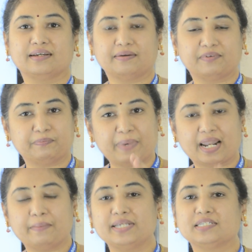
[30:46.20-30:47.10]

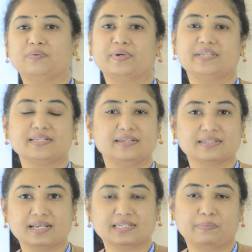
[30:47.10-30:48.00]
parameter we just
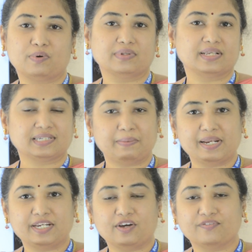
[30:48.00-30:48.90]
discussed about the
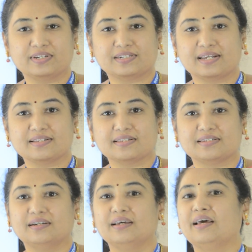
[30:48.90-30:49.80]
stability of the
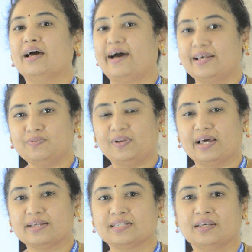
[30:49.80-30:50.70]
transistor, as well
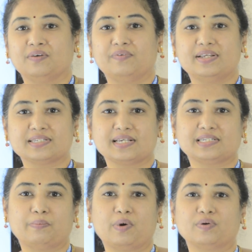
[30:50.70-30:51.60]
as we
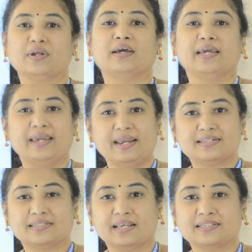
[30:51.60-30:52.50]
discussed about
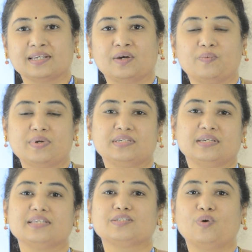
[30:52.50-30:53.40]
heat sinks, which
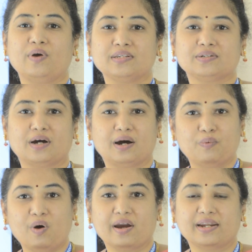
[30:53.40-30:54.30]
is going to
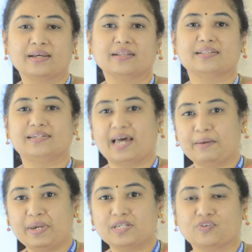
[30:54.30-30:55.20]
avoid the
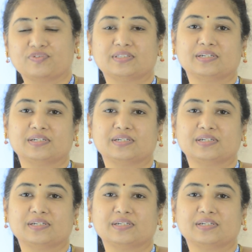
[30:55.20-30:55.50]
damage of the